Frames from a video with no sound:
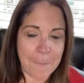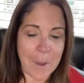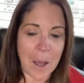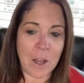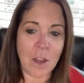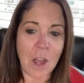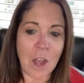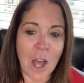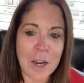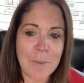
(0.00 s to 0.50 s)
A
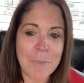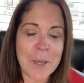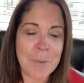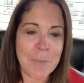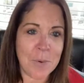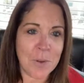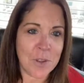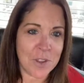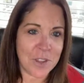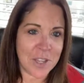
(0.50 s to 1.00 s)
lot of
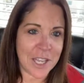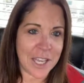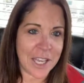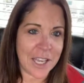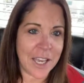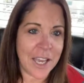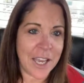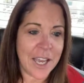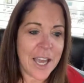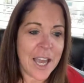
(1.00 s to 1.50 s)
people
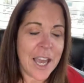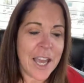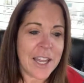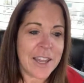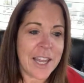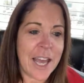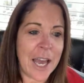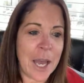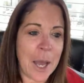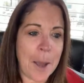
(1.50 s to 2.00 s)
think
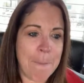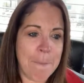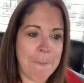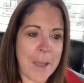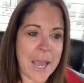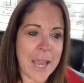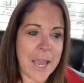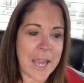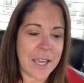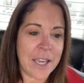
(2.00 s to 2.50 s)
that a
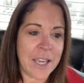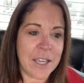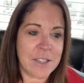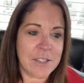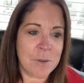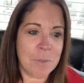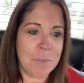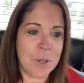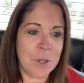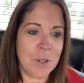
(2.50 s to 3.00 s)
bank is
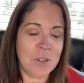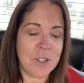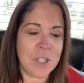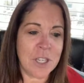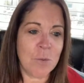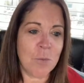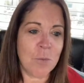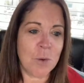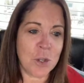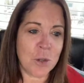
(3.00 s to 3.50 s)
a
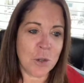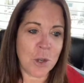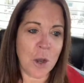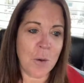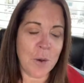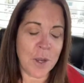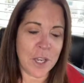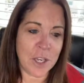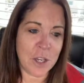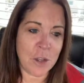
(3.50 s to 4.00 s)
building where you go
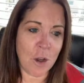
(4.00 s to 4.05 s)
in,